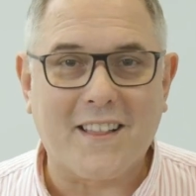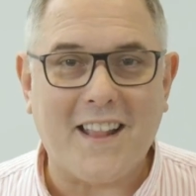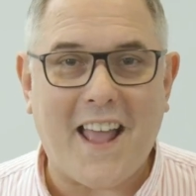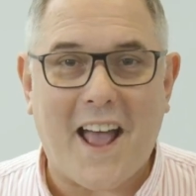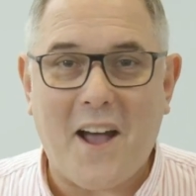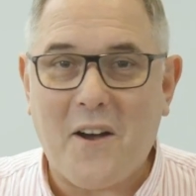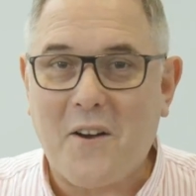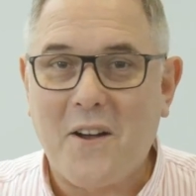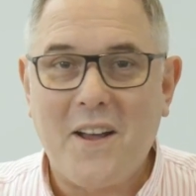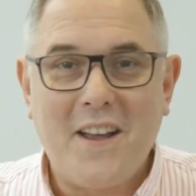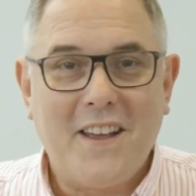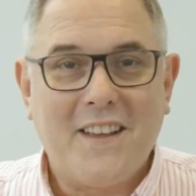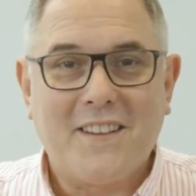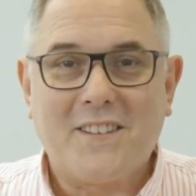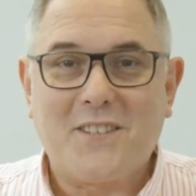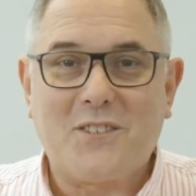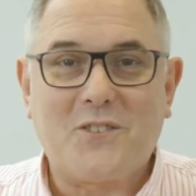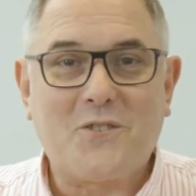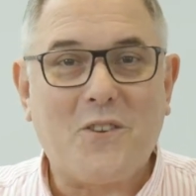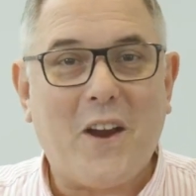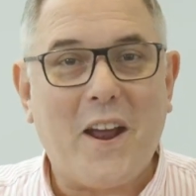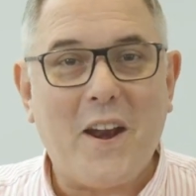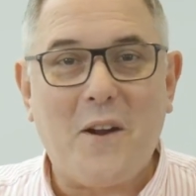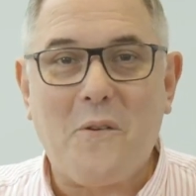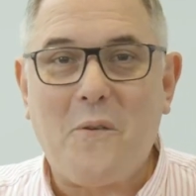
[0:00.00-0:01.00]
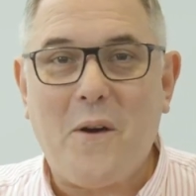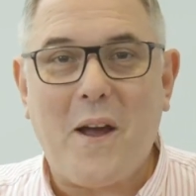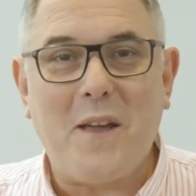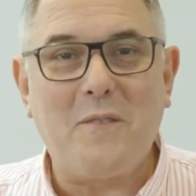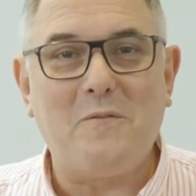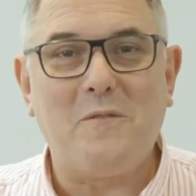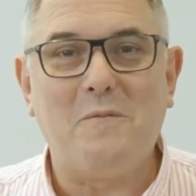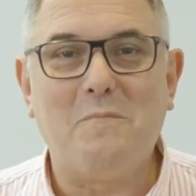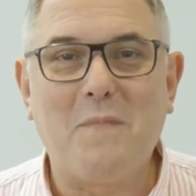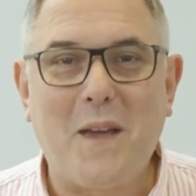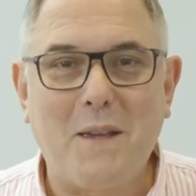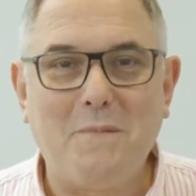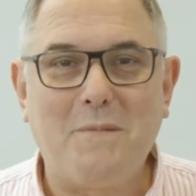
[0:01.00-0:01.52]
Now, straight away,
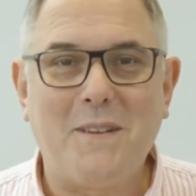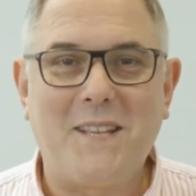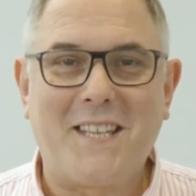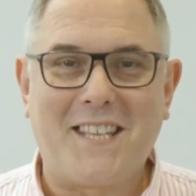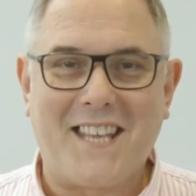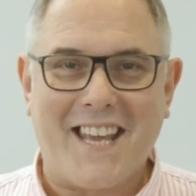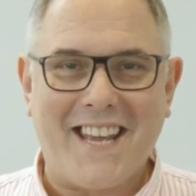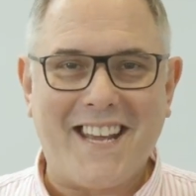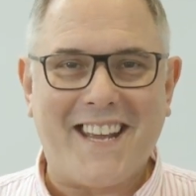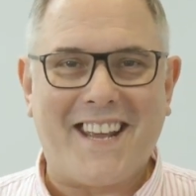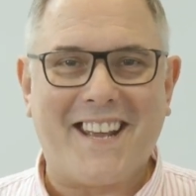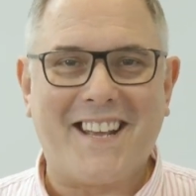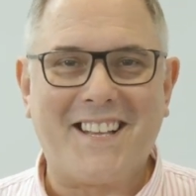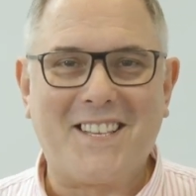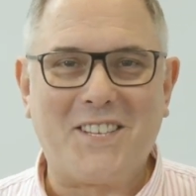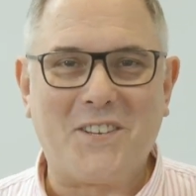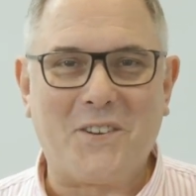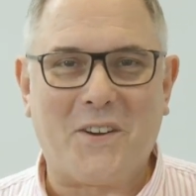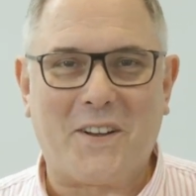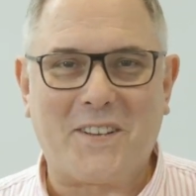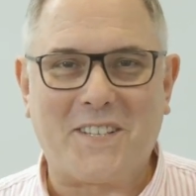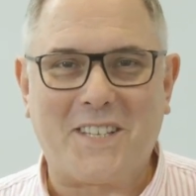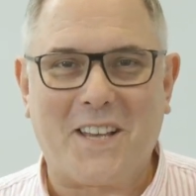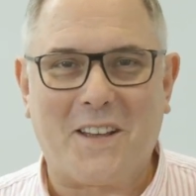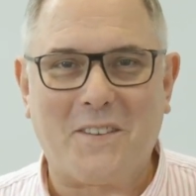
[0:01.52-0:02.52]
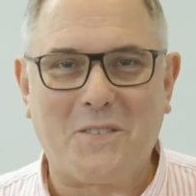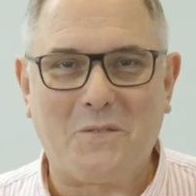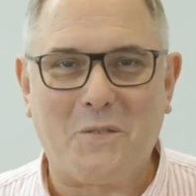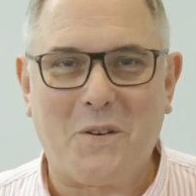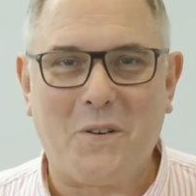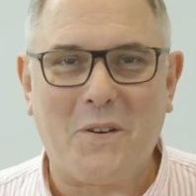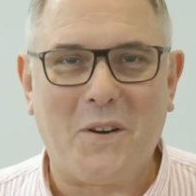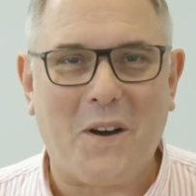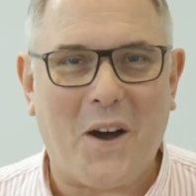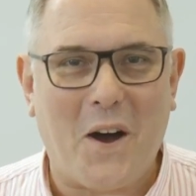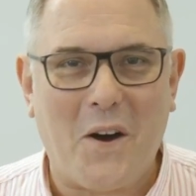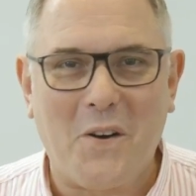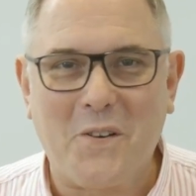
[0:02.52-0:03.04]
we may be thinking to ourselves,
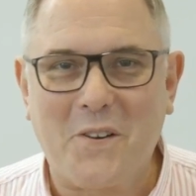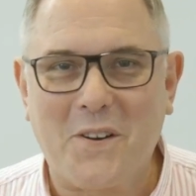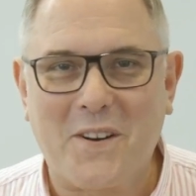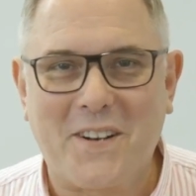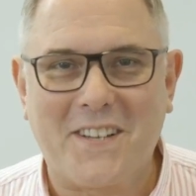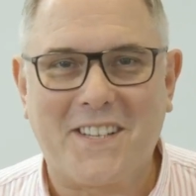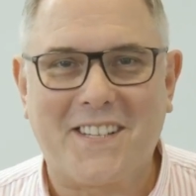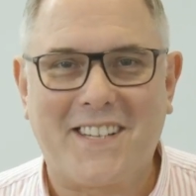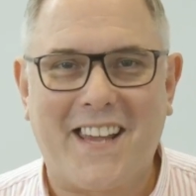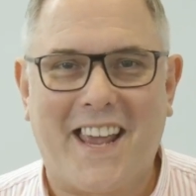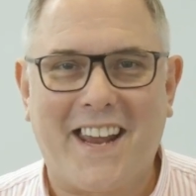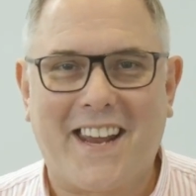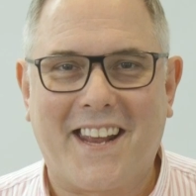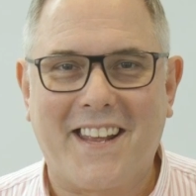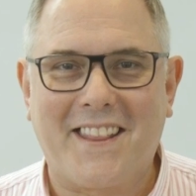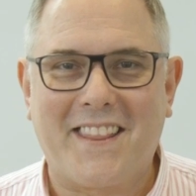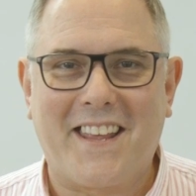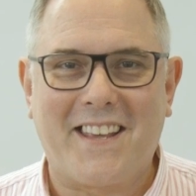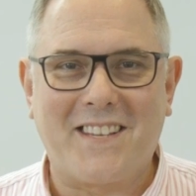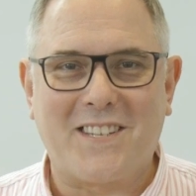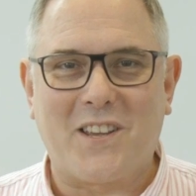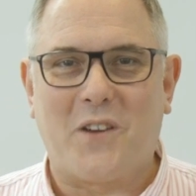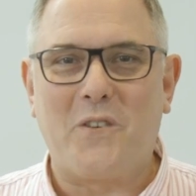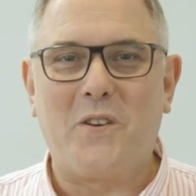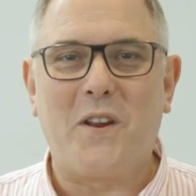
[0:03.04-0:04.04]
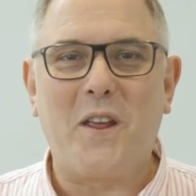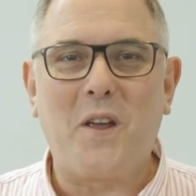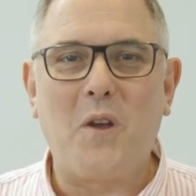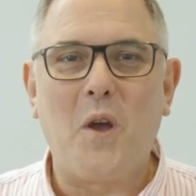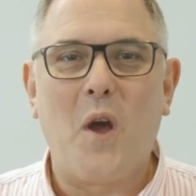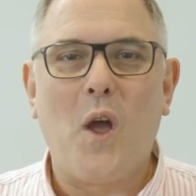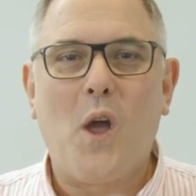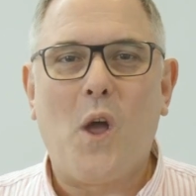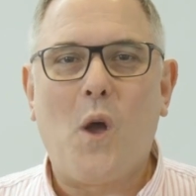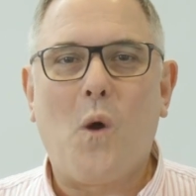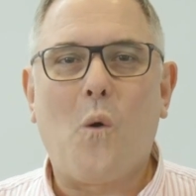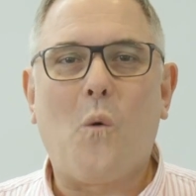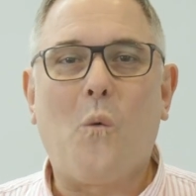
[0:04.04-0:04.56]
well, hold on a second, there's only
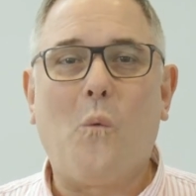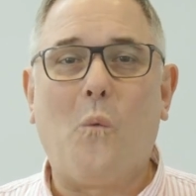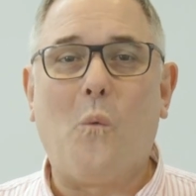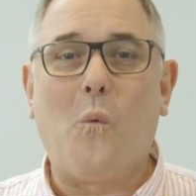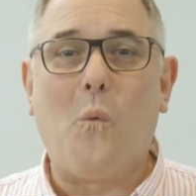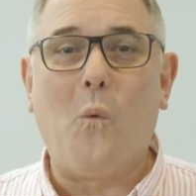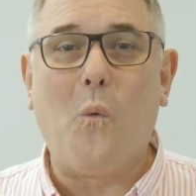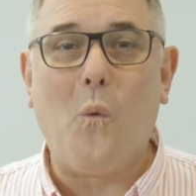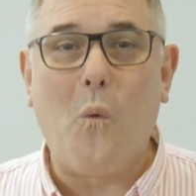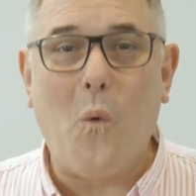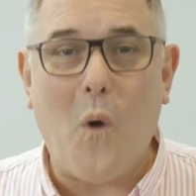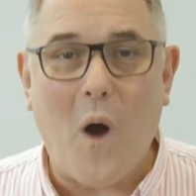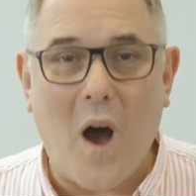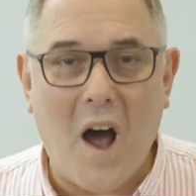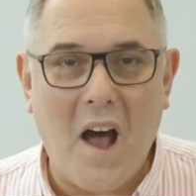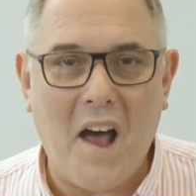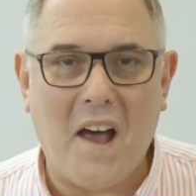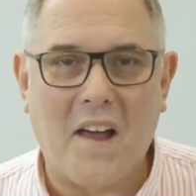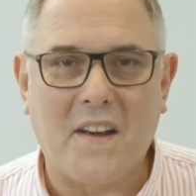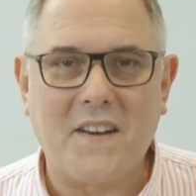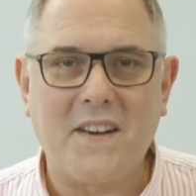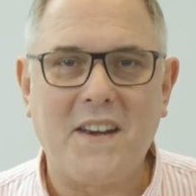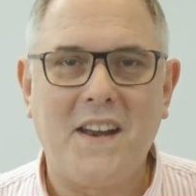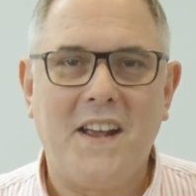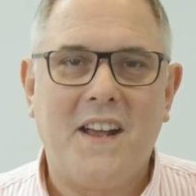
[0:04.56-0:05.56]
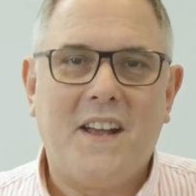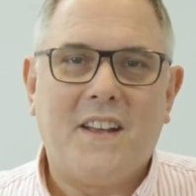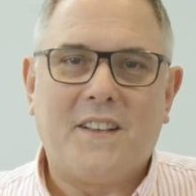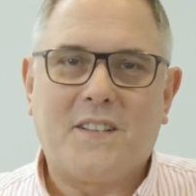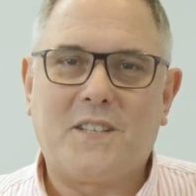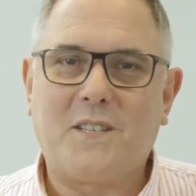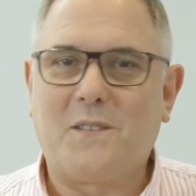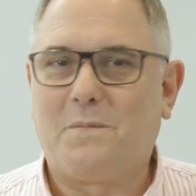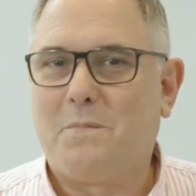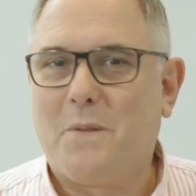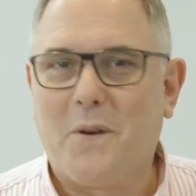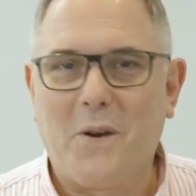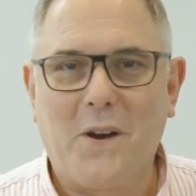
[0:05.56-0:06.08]
one
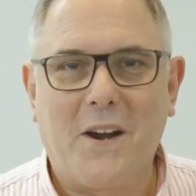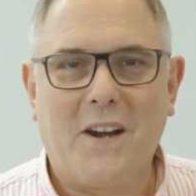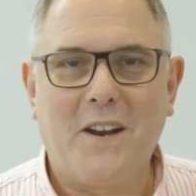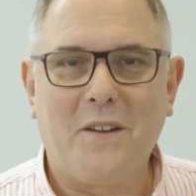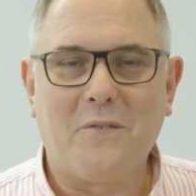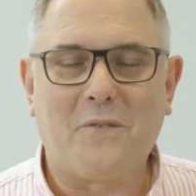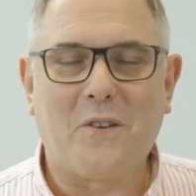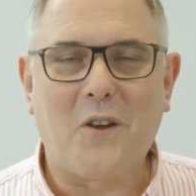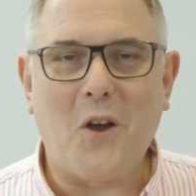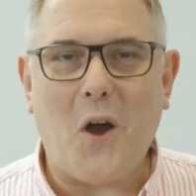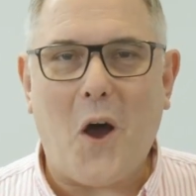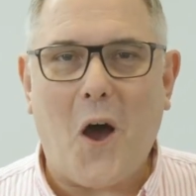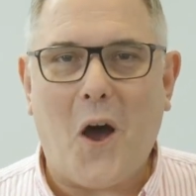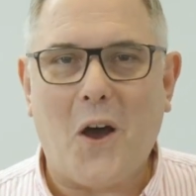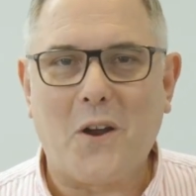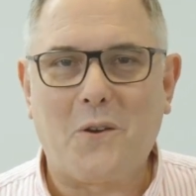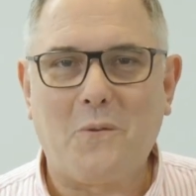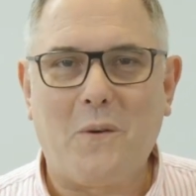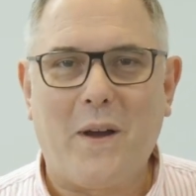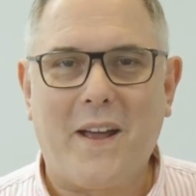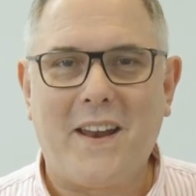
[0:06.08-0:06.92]
Spirit of God.